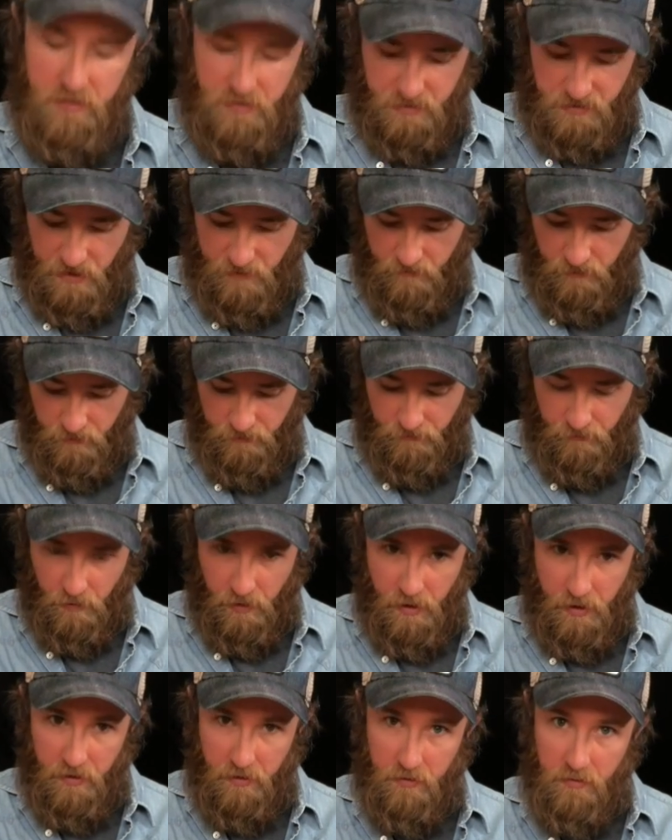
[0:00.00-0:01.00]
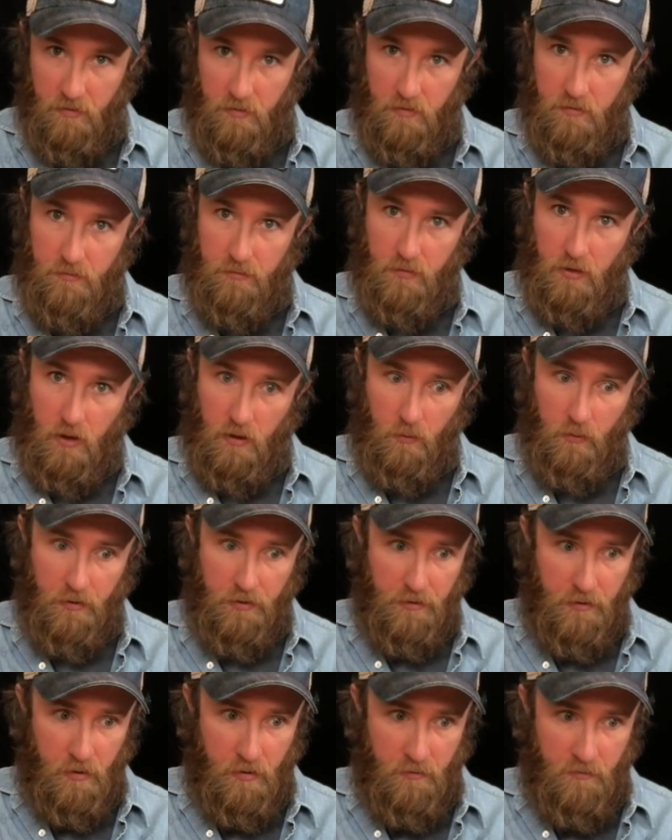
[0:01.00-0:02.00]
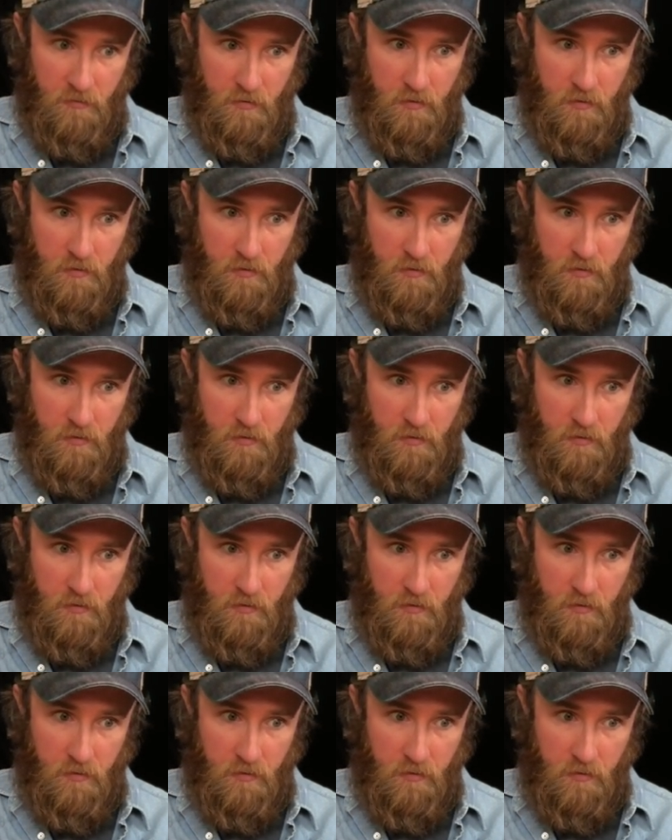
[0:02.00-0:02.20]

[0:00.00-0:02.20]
7th fret, pluck with thumb,